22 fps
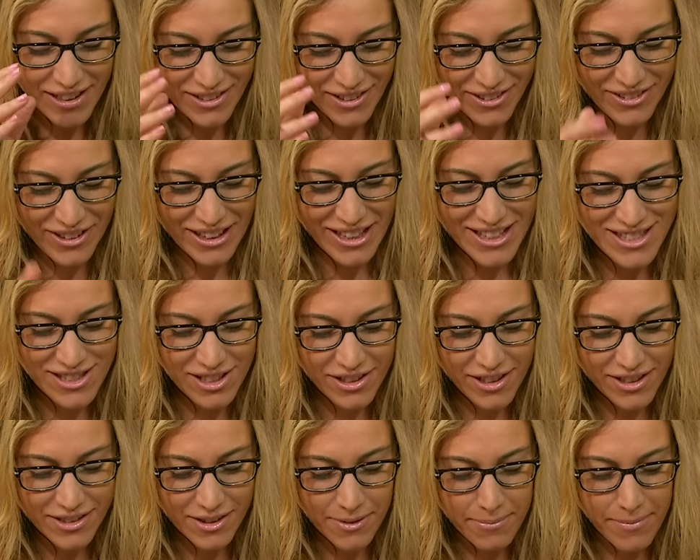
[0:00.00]
Well, let's
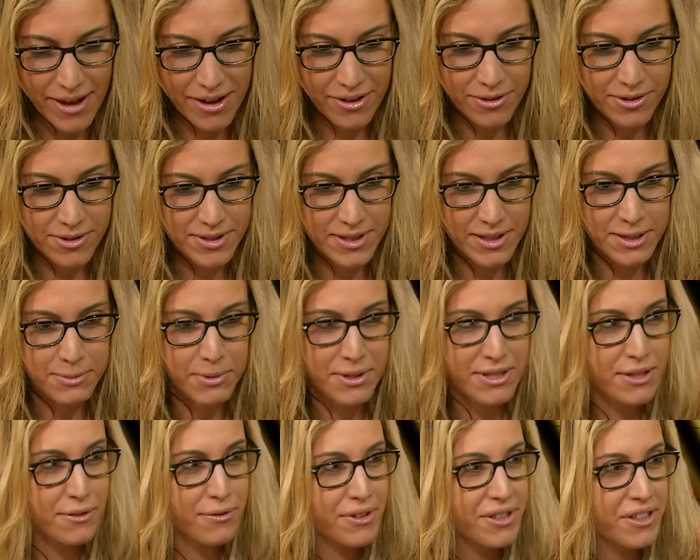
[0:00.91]
look at the metals
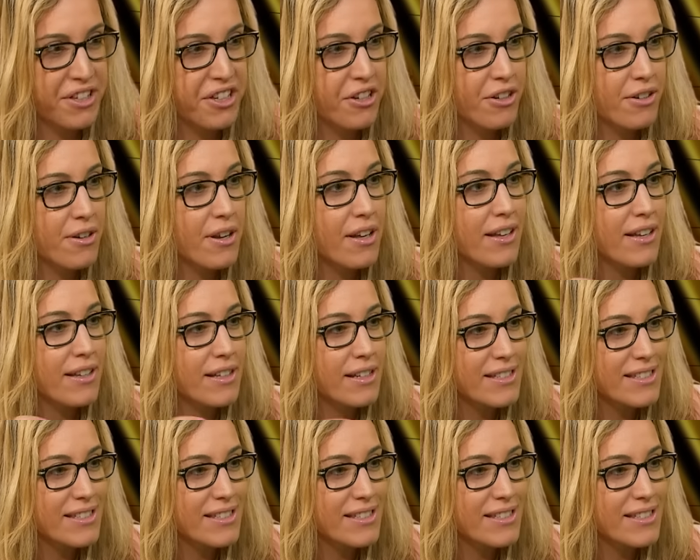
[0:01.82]
specifically here.